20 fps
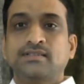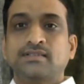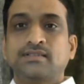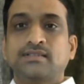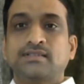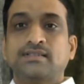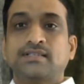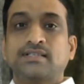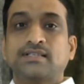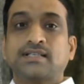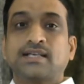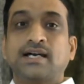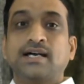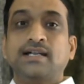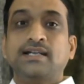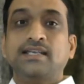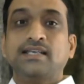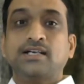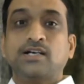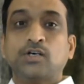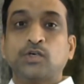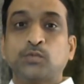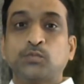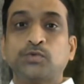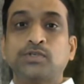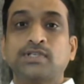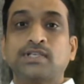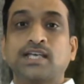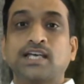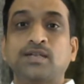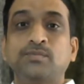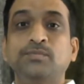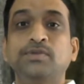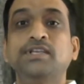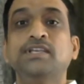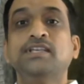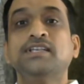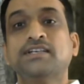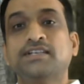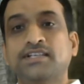that cardiac output can be
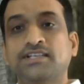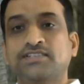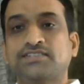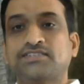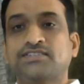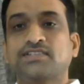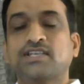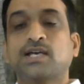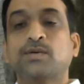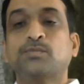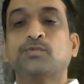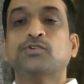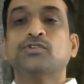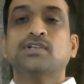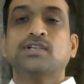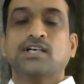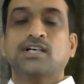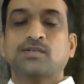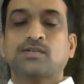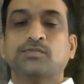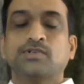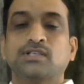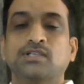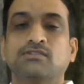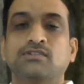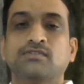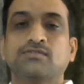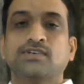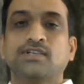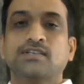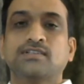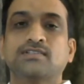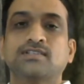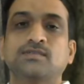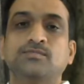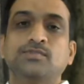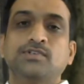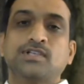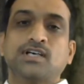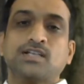increased above the normal level. For
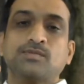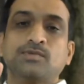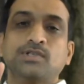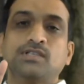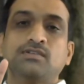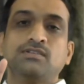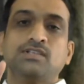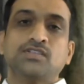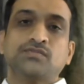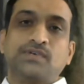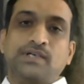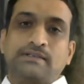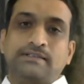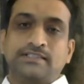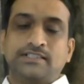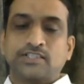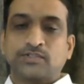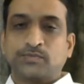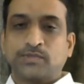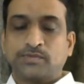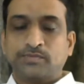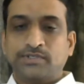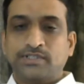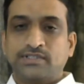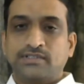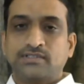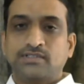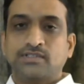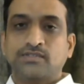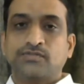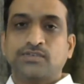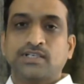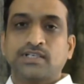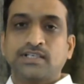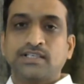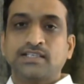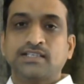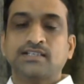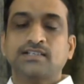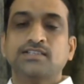example, normal level is 5 liters per minute. If you can
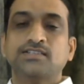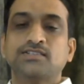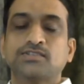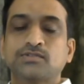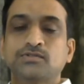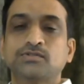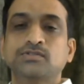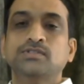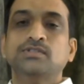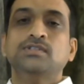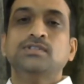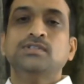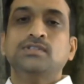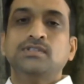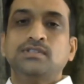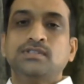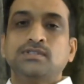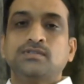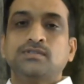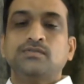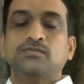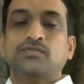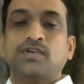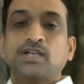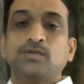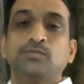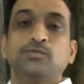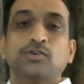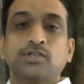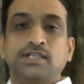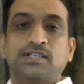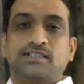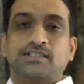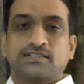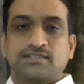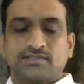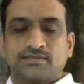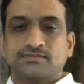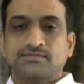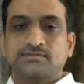increase to 5 more
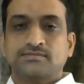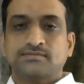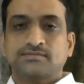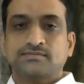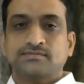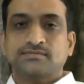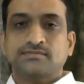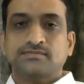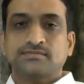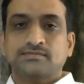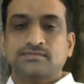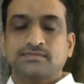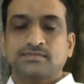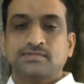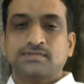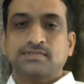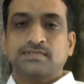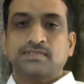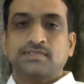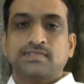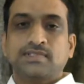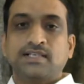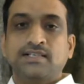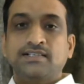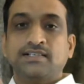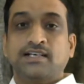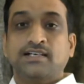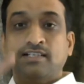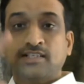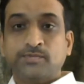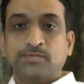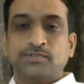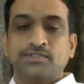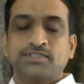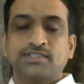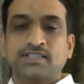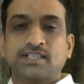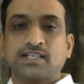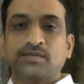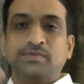liters, that is
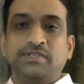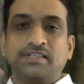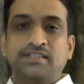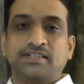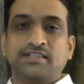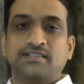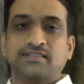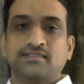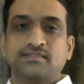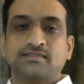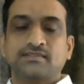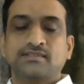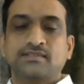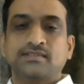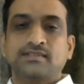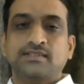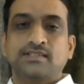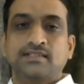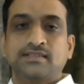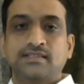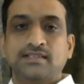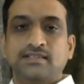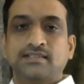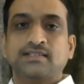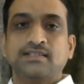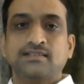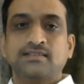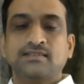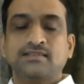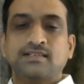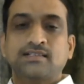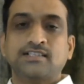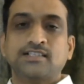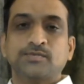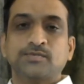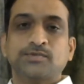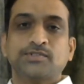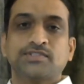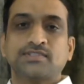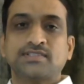100% can be increased. In that case,
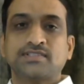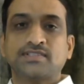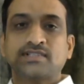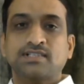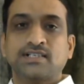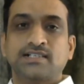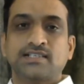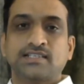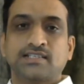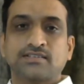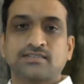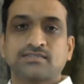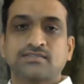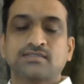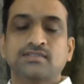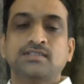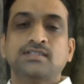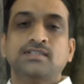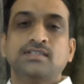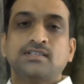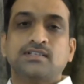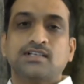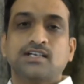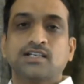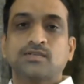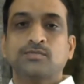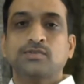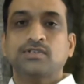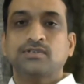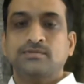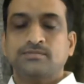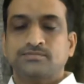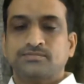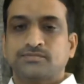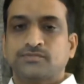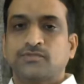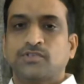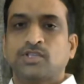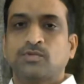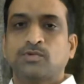100% is the cardiac reserve. Normal
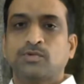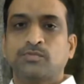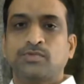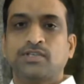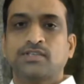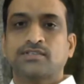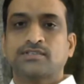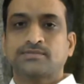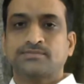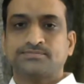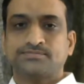human beings,